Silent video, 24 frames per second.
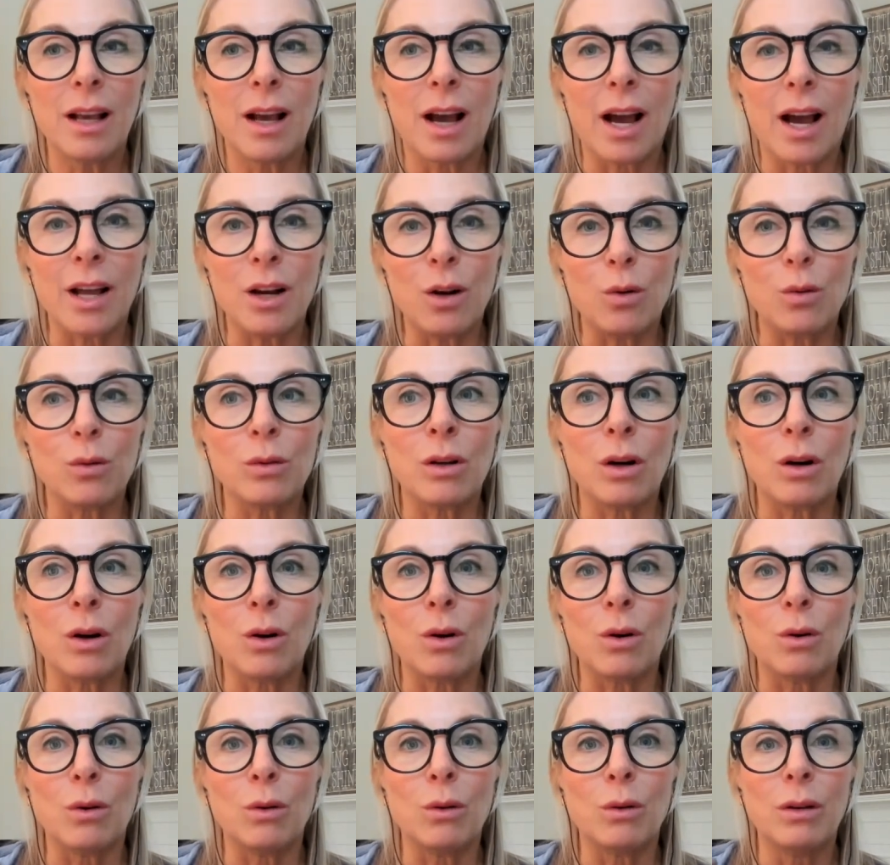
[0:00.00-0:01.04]
I don't
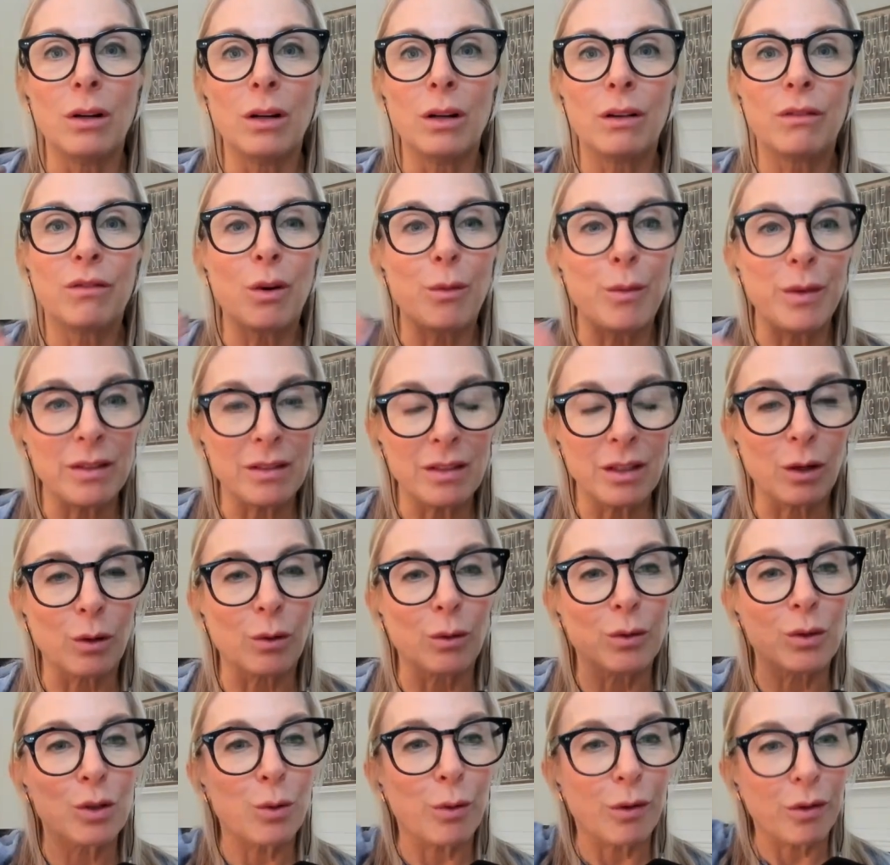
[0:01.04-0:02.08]
go from a
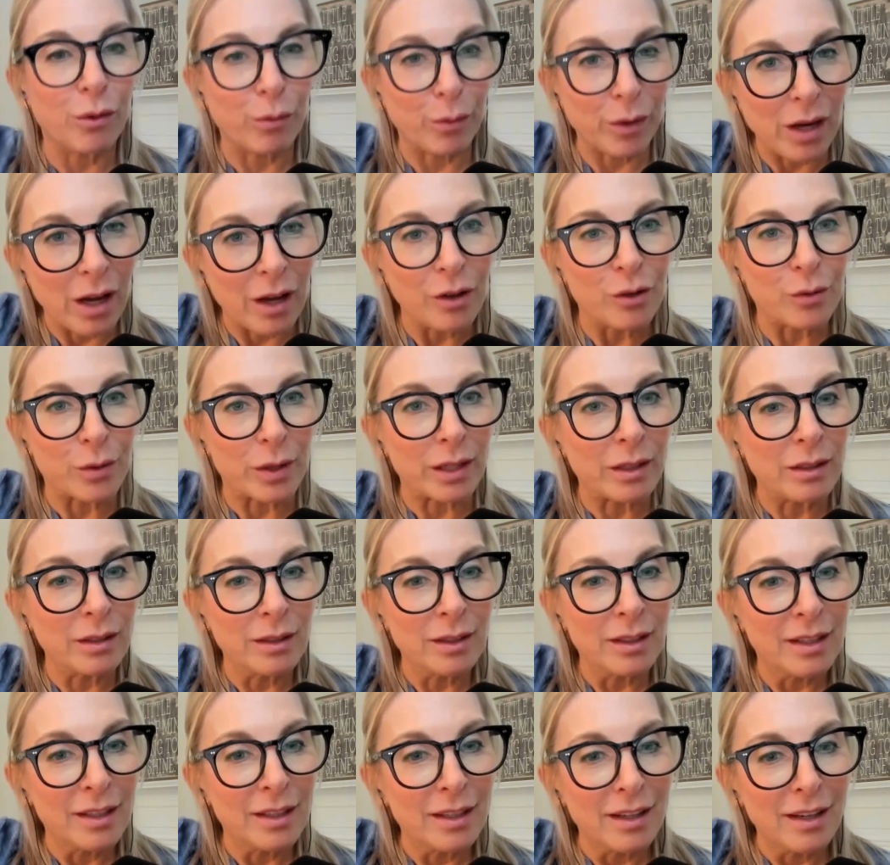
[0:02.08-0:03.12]
0 to a 300.
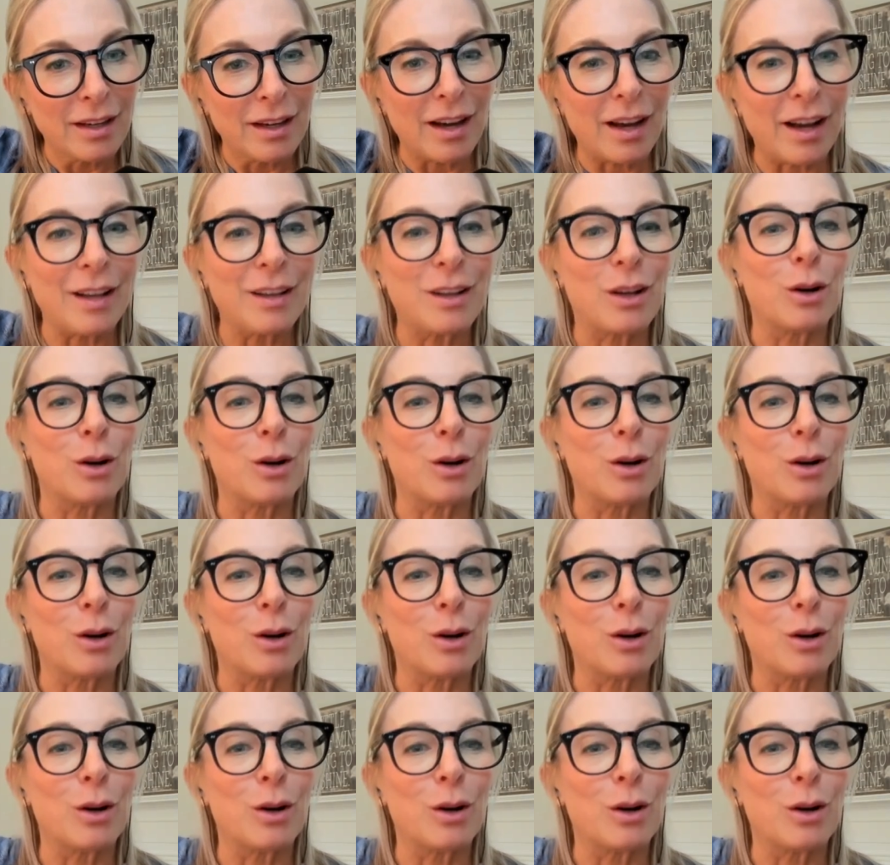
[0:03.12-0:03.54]
I go